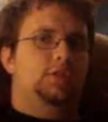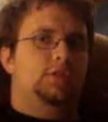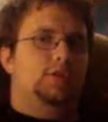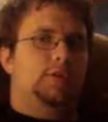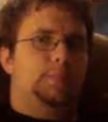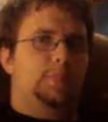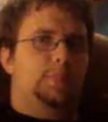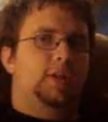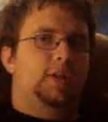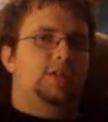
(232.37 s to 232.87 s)

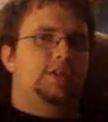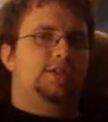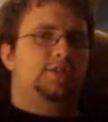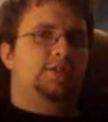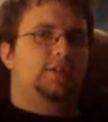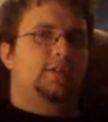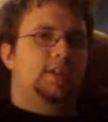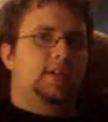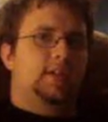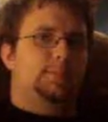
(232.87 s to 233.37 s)
Triple H
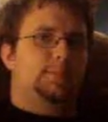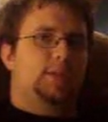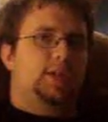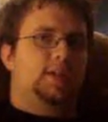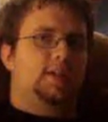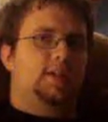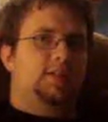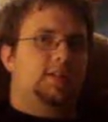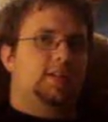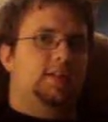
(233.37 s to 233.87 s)
is only going to be
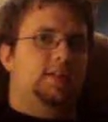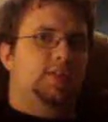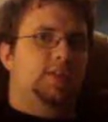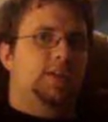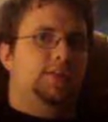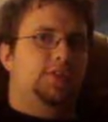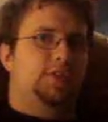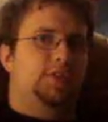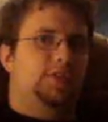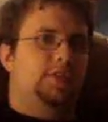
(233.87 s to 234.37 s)
on
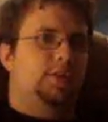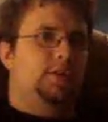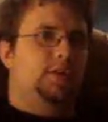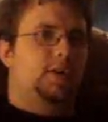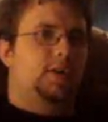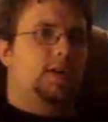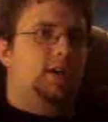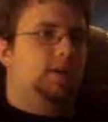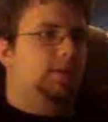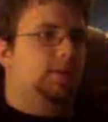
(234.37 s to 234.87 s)
TV for so
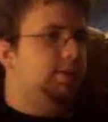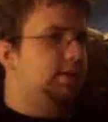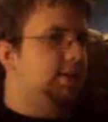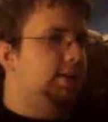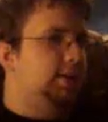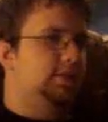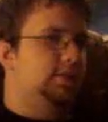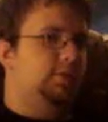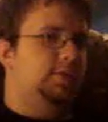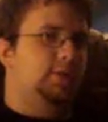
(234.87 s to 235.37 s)
long with
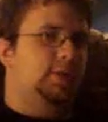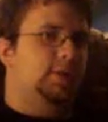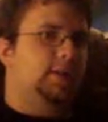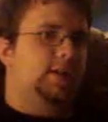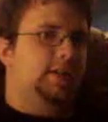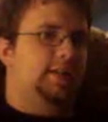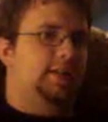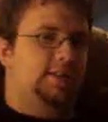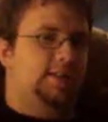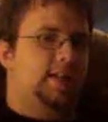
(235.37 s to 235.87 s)
these
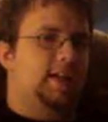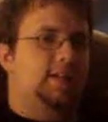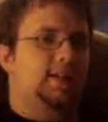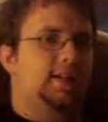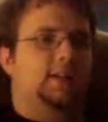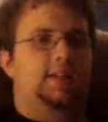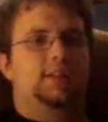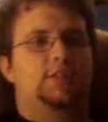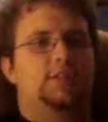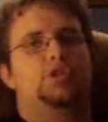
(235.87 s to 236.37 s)
storylines now
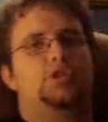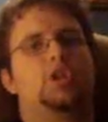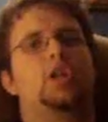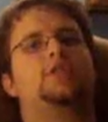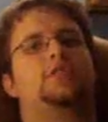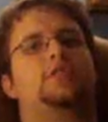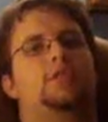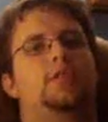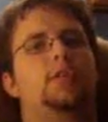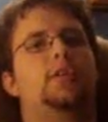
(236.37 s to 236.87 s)
that he
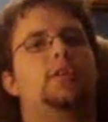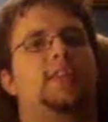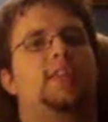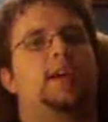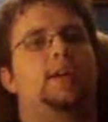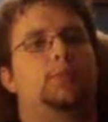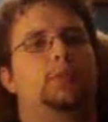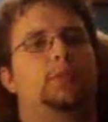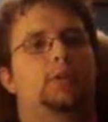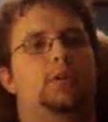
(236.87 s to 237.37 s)
just took
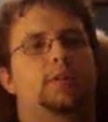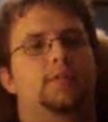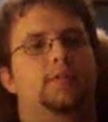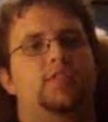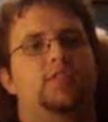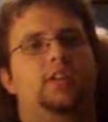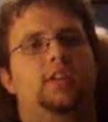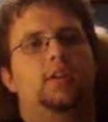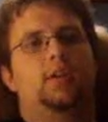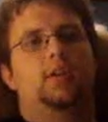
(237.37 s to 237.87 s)
that role
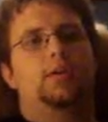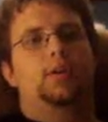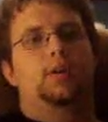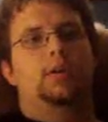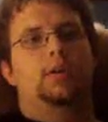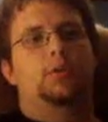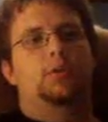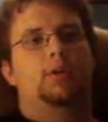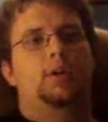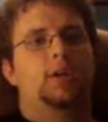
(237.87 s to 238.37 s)
of
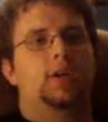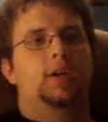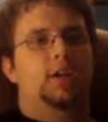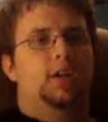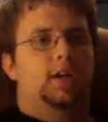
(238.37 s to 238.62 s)
COO.